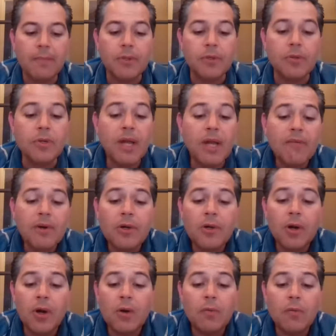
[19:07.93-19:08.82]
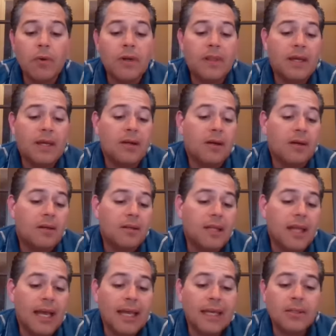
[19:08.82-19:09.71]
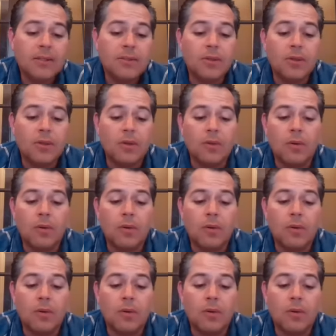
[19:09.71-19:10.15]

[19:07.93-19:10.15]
You never know where they're going to land or